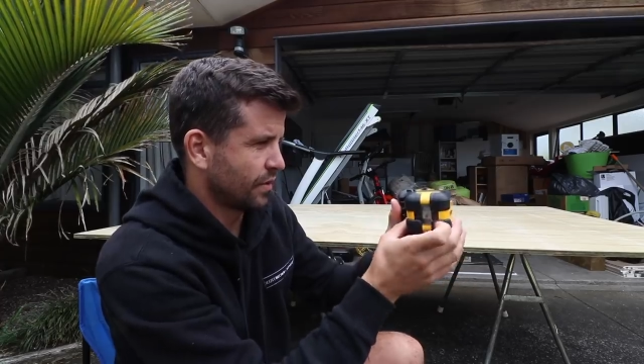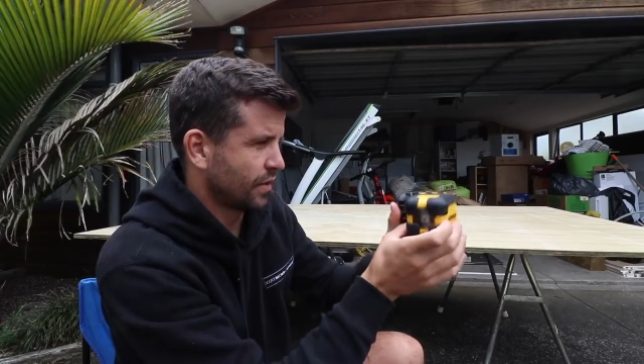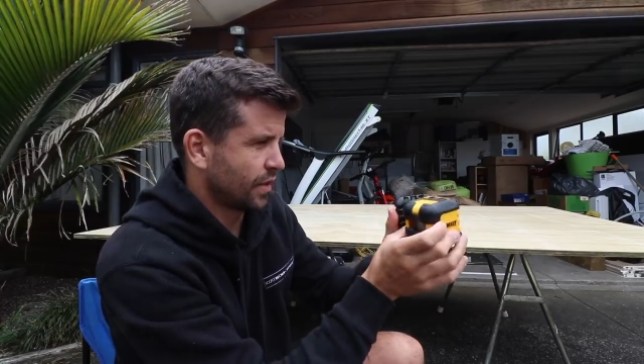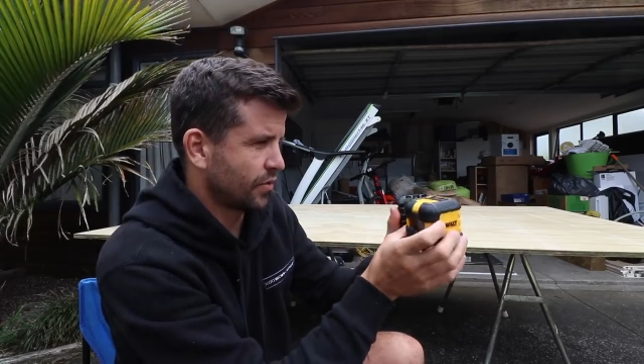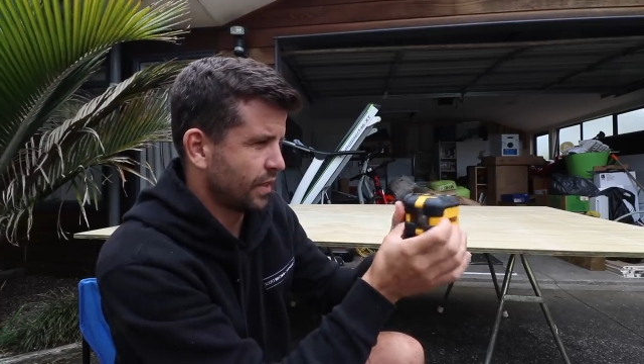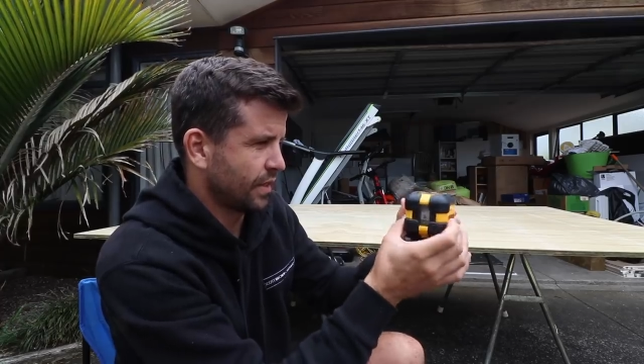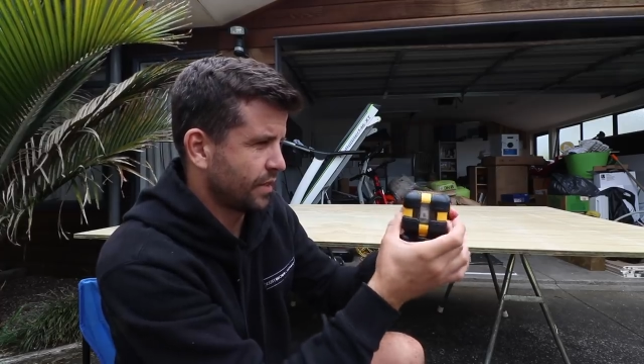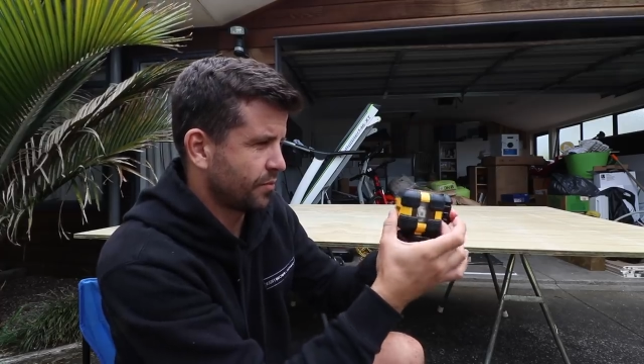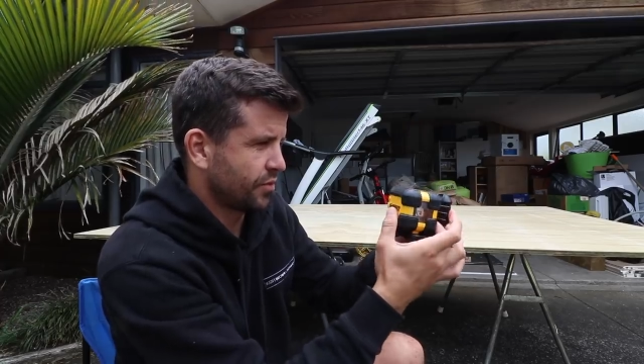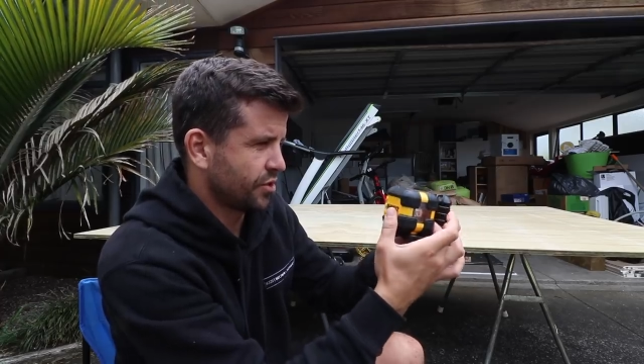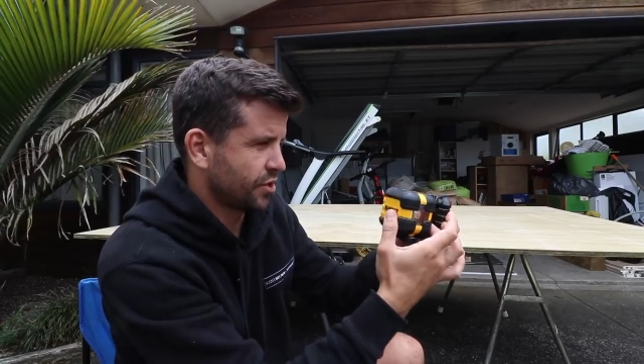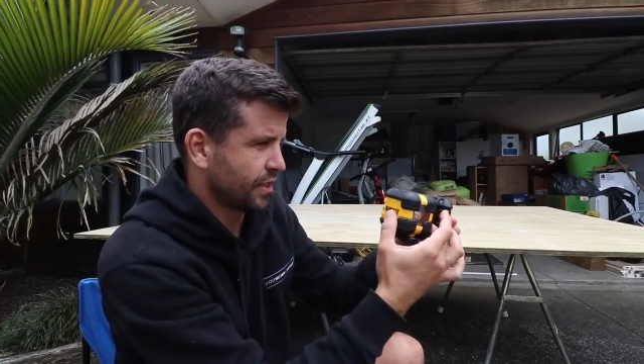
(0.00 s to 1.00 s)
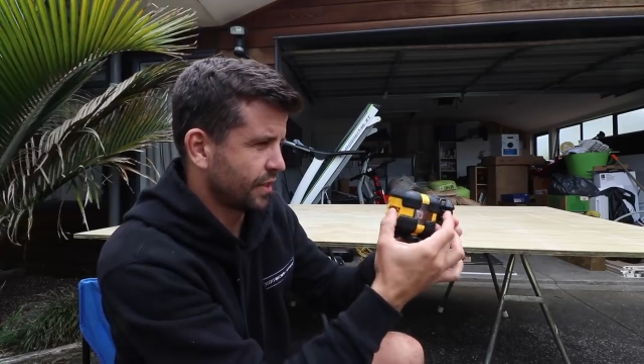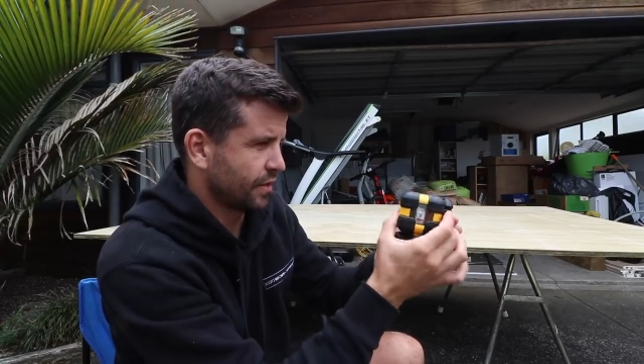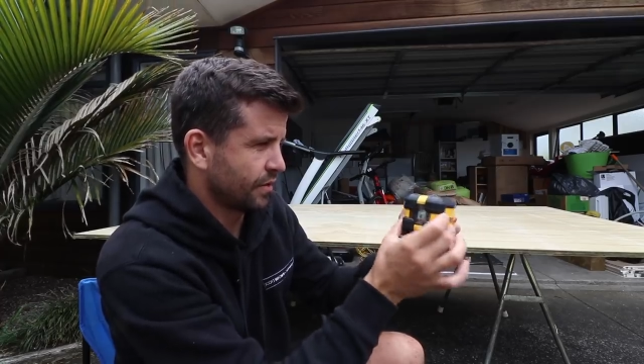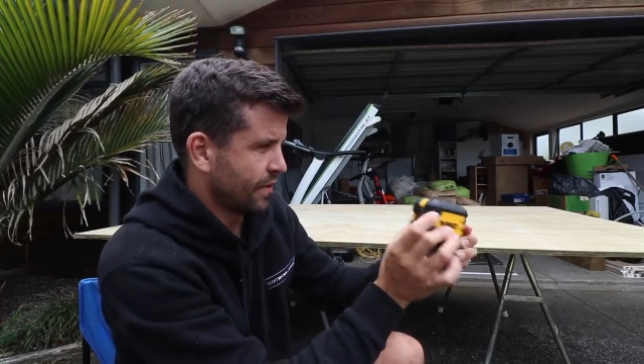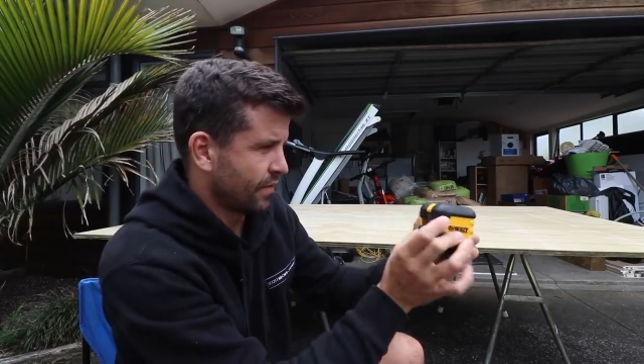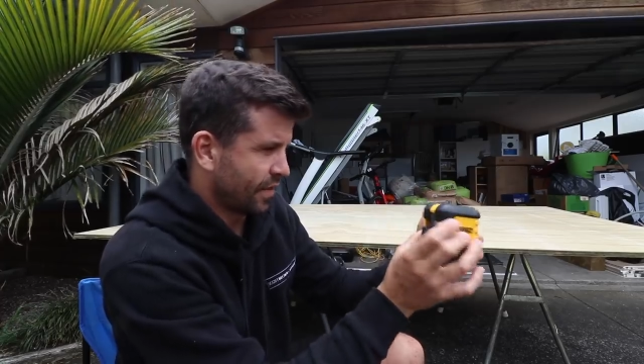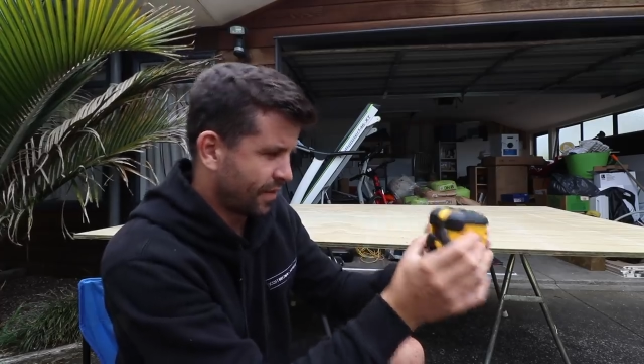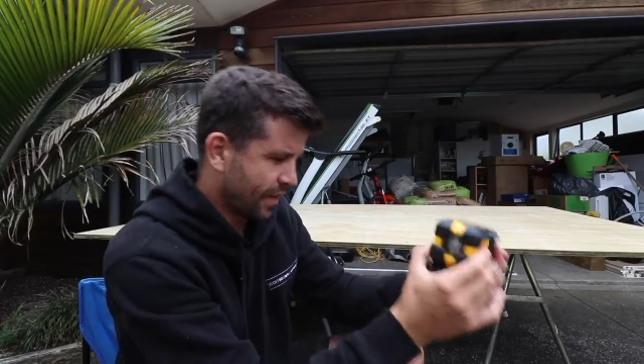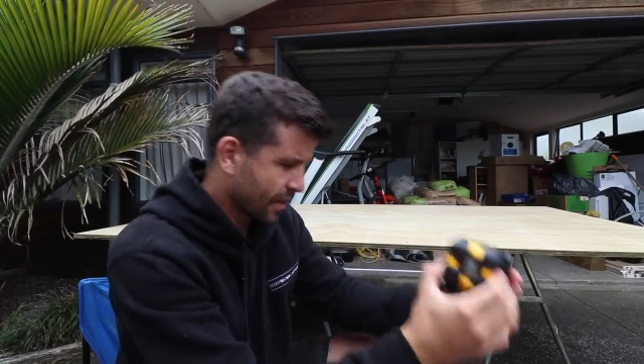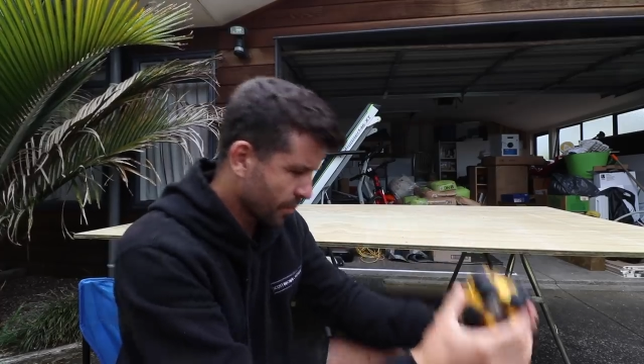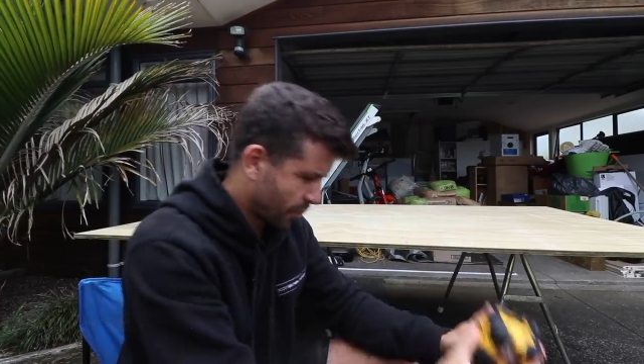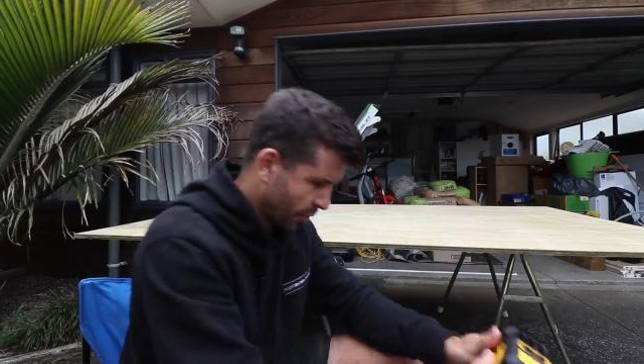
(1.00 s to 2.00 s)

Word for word: I greatly appreciate it. And the second